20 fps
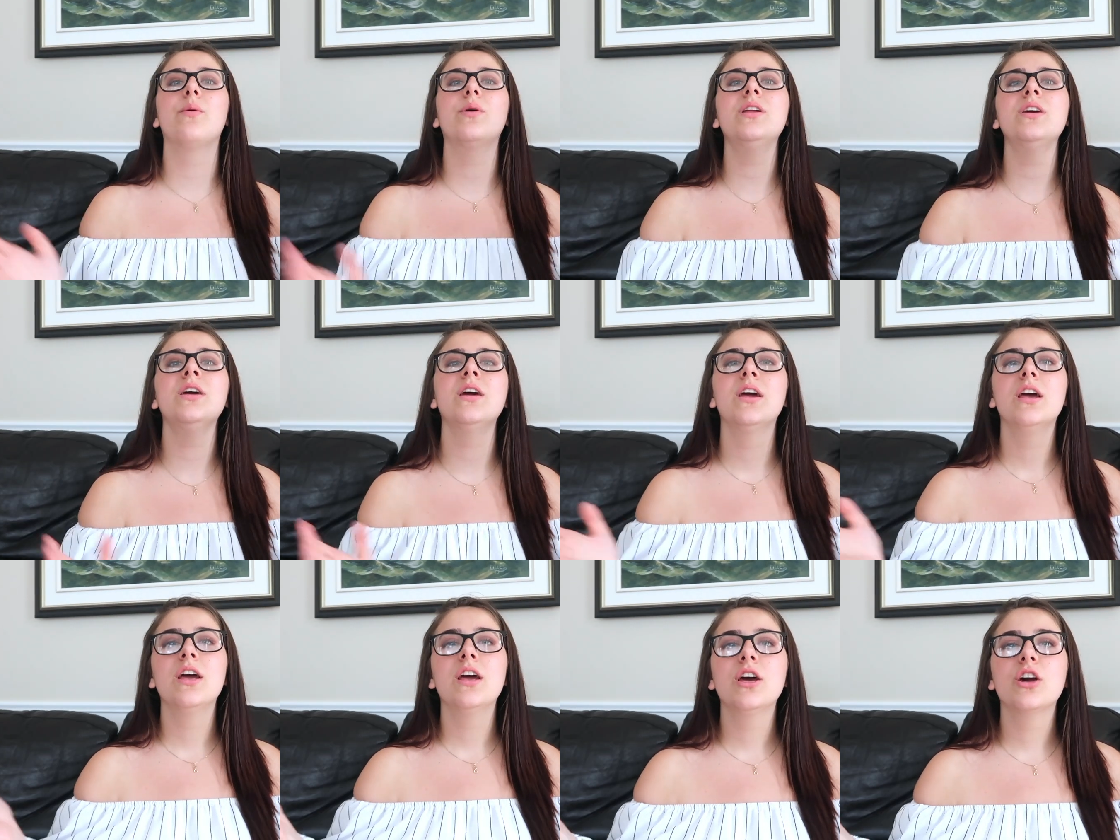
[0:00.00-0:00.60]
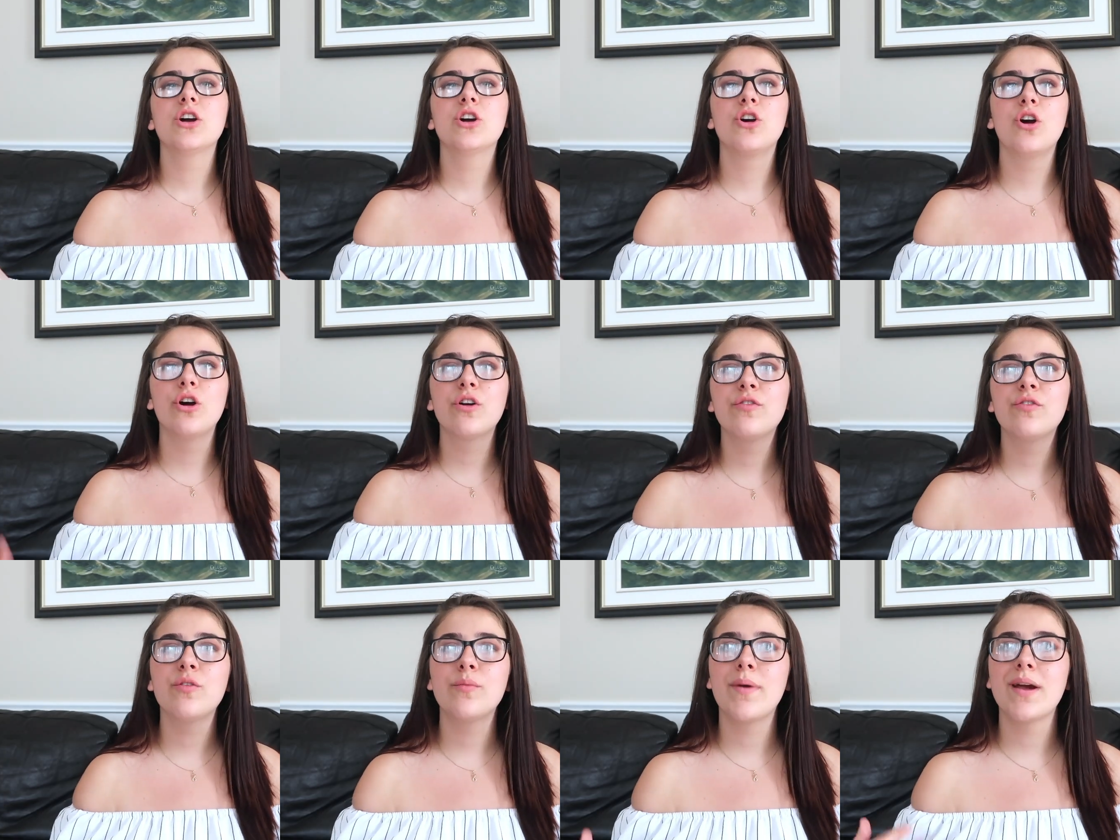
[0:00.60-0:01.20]
I want to
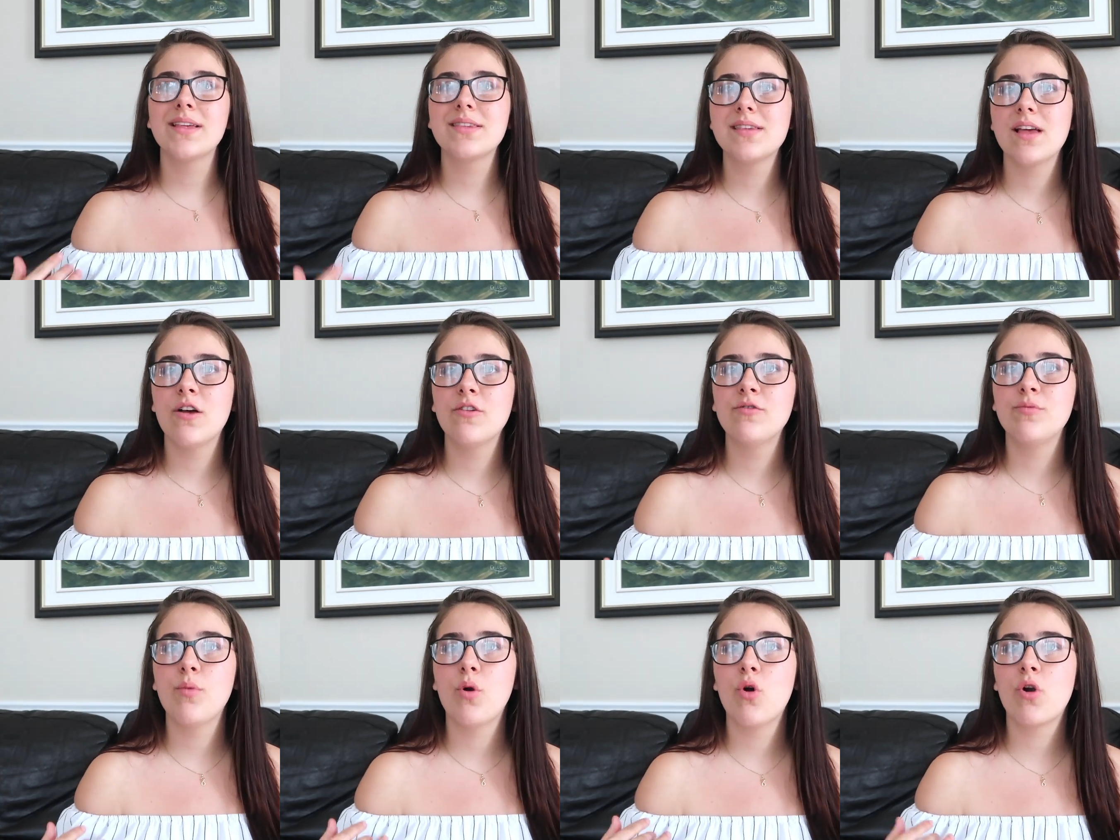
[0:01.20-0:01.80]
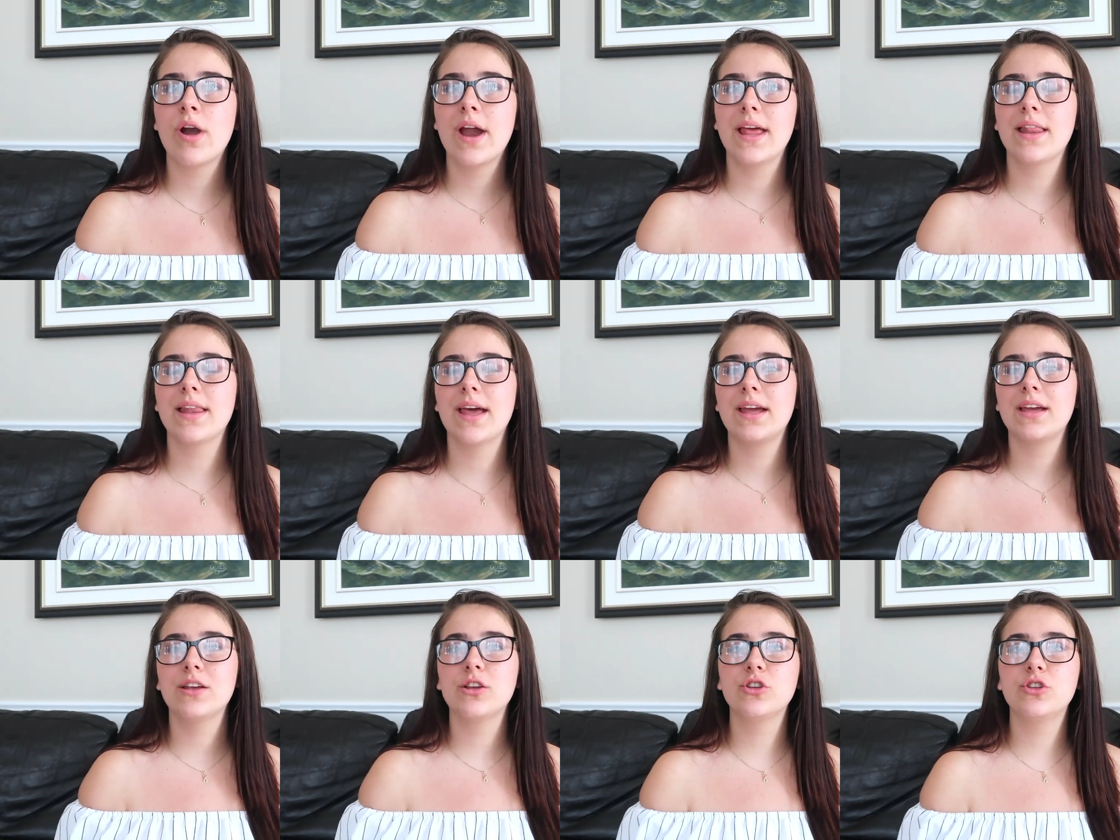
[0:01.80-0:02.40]
cook for myself more and
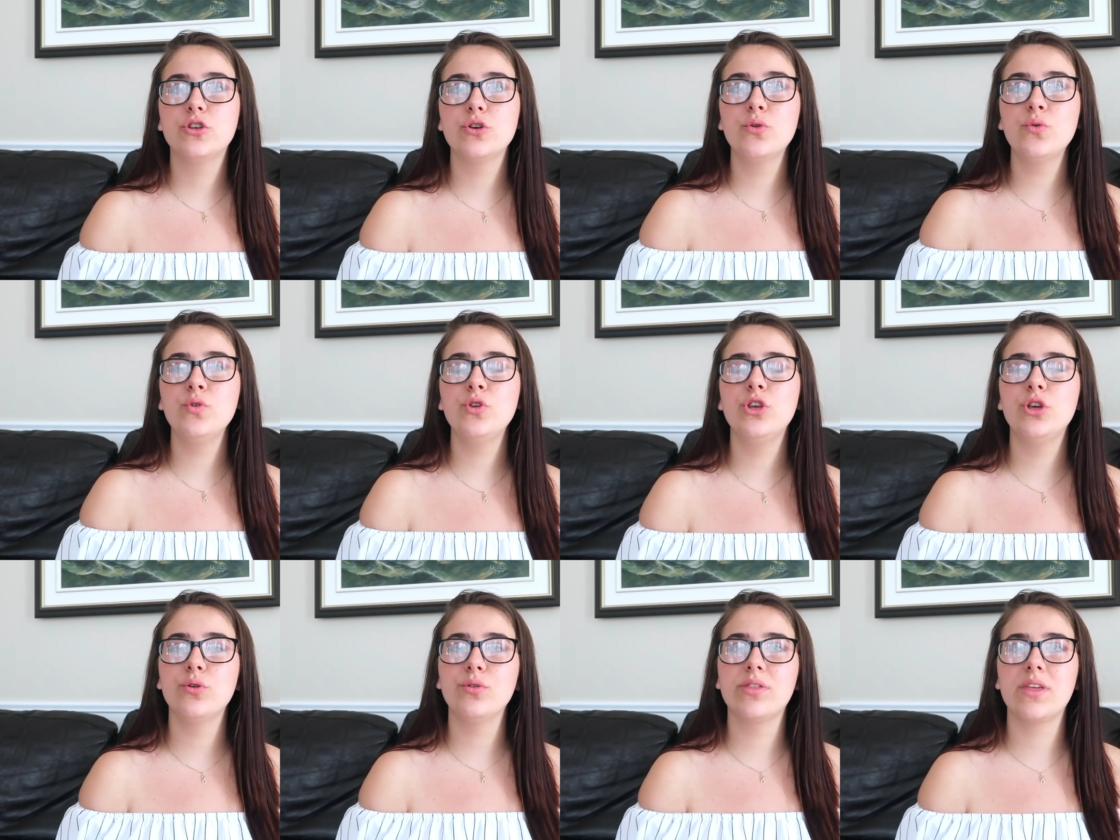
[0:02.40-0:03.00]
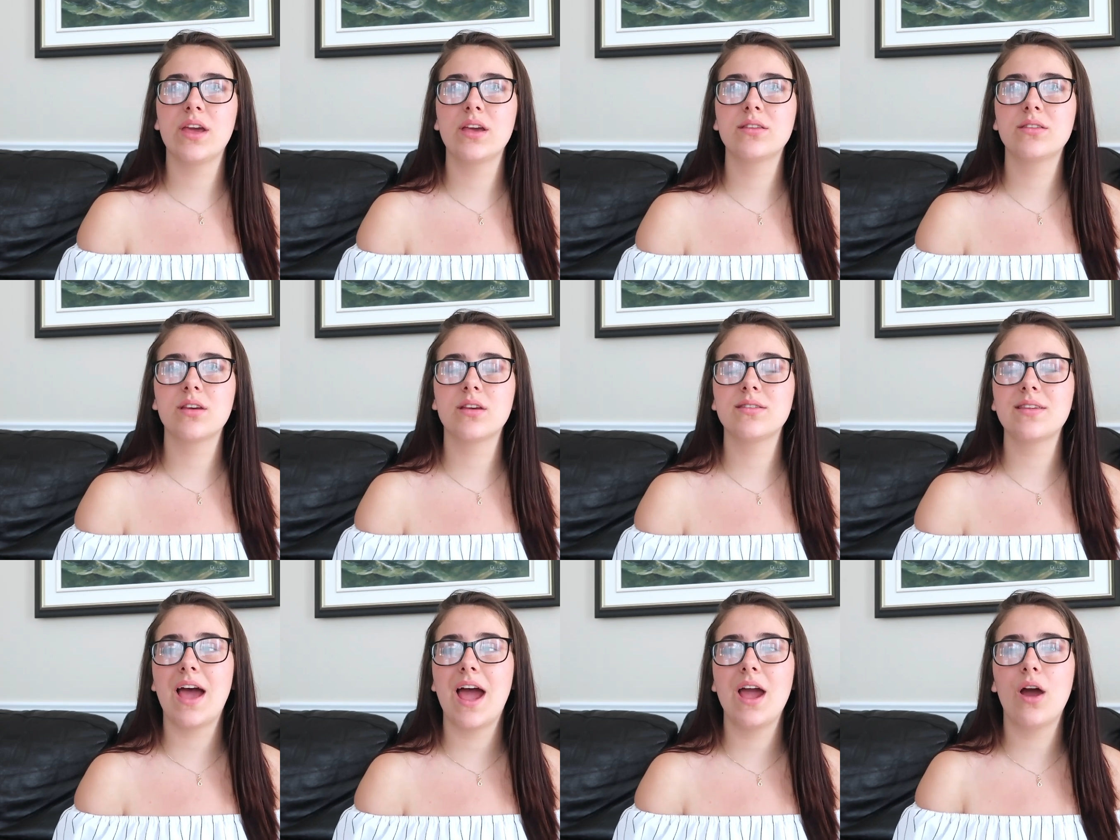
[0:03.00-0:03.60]
like do new things
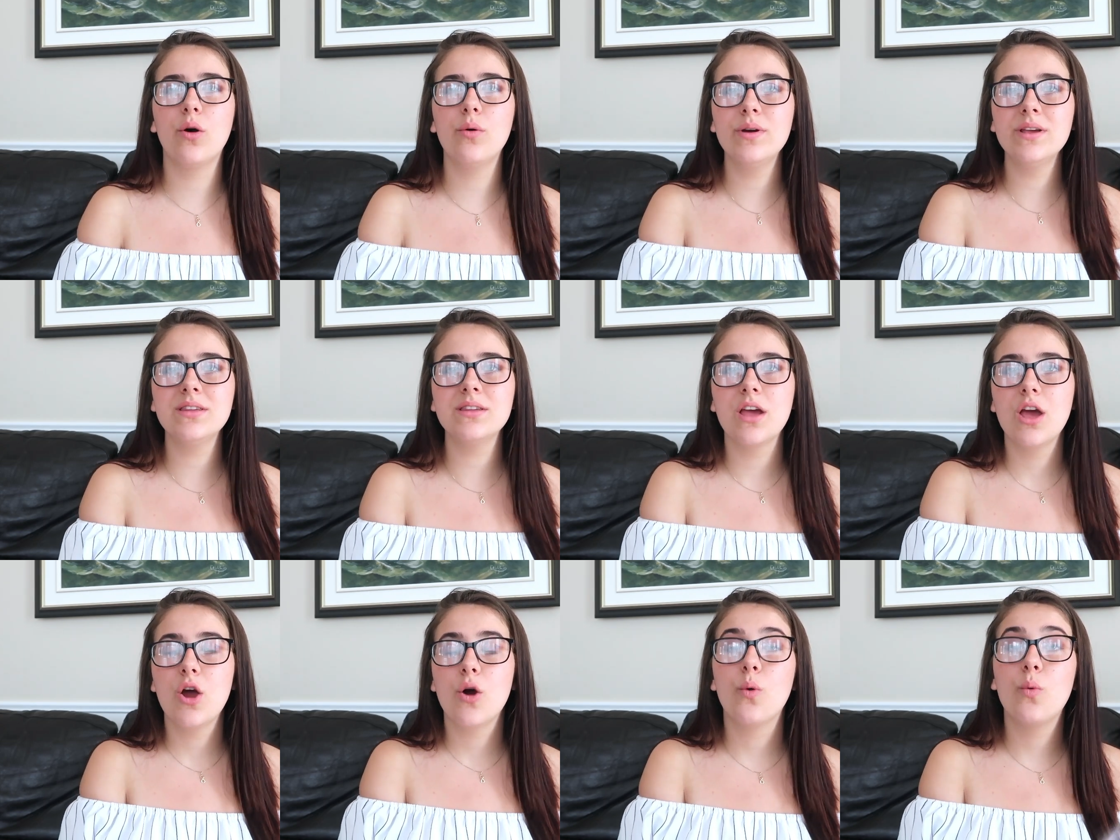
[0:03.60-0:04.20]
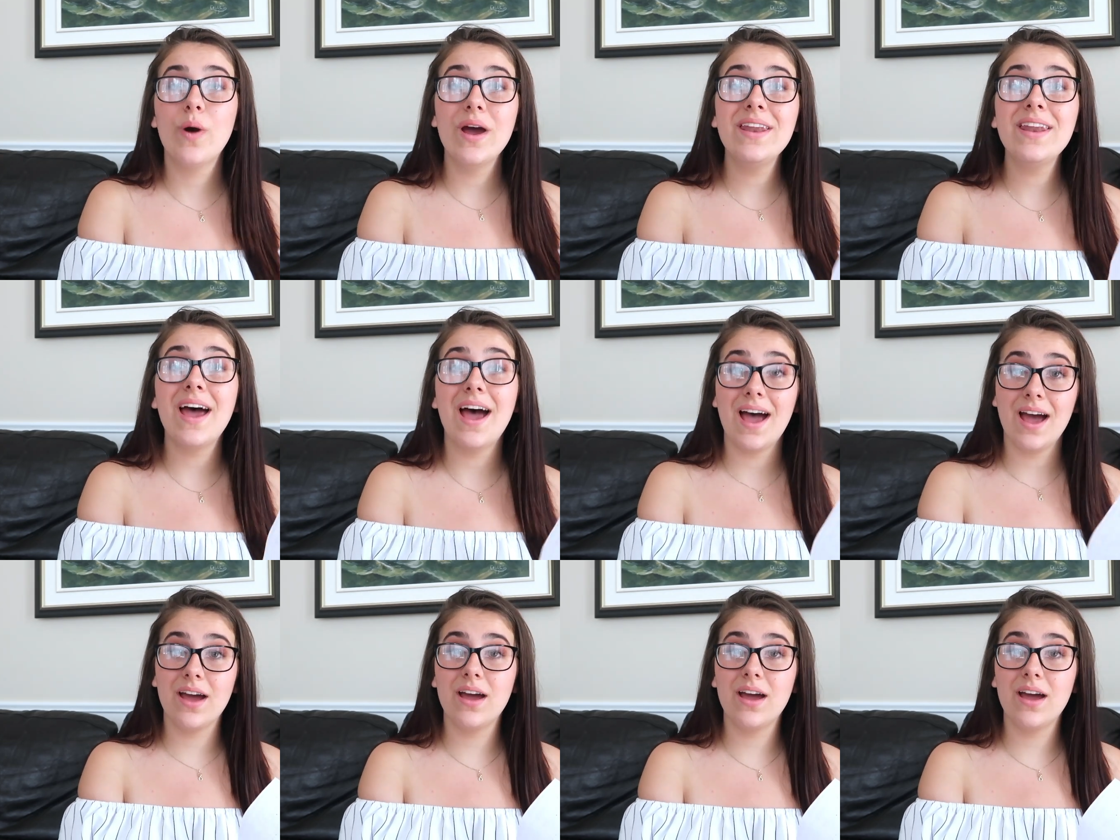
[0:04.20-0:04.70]
because I always, when